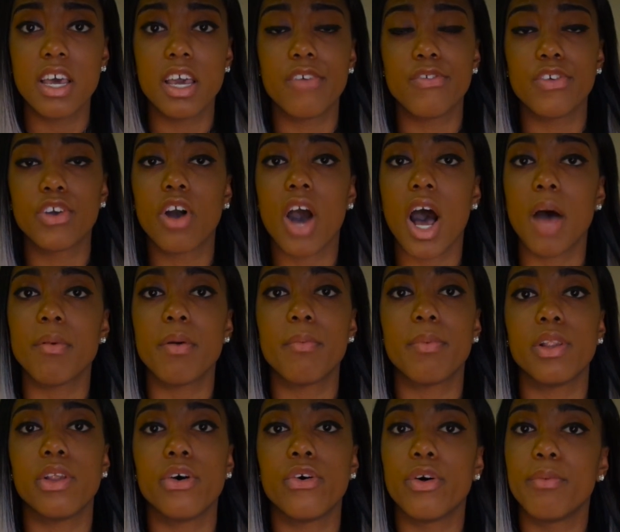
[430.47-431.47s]
if you
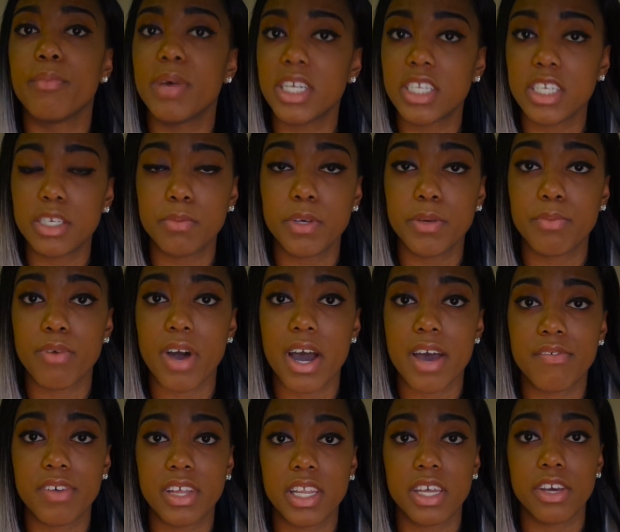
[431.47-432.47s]
comment below or message me
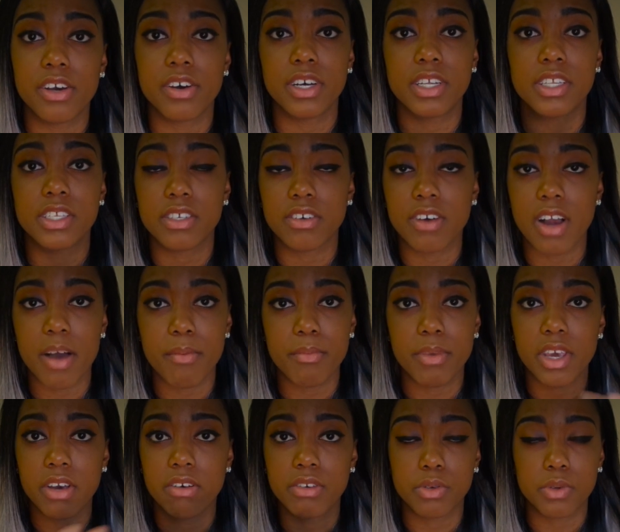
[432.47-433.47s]
privately or Instagram
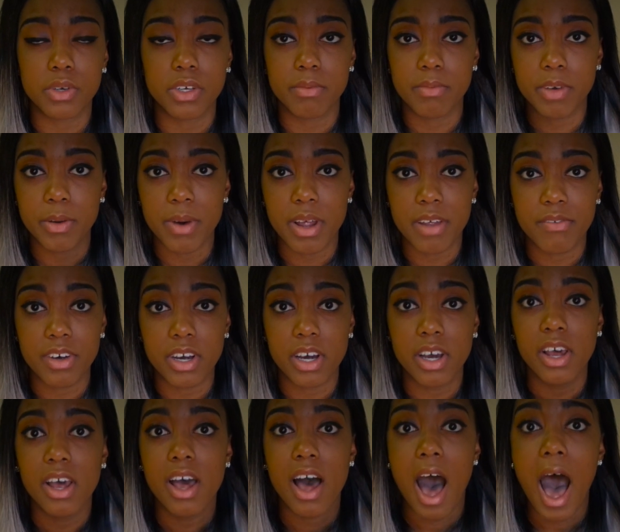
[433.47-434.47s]
me or tweet me or
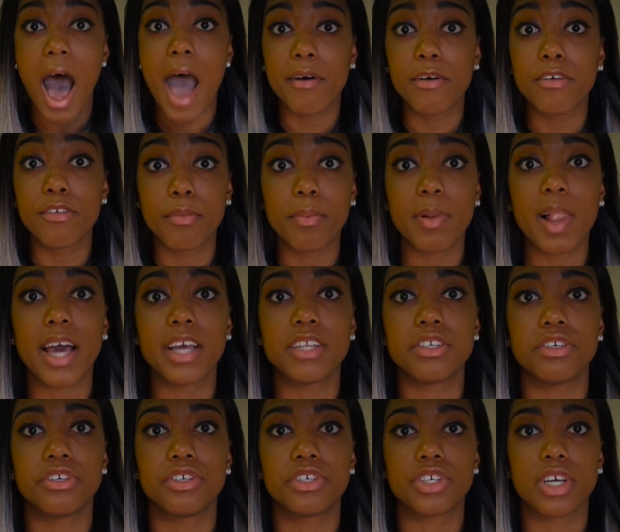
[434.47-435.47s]
whatever, I will reply
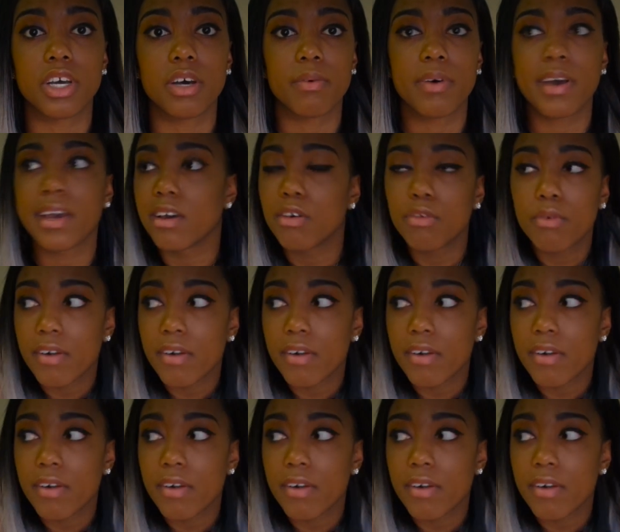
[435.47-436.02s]
to you straight away.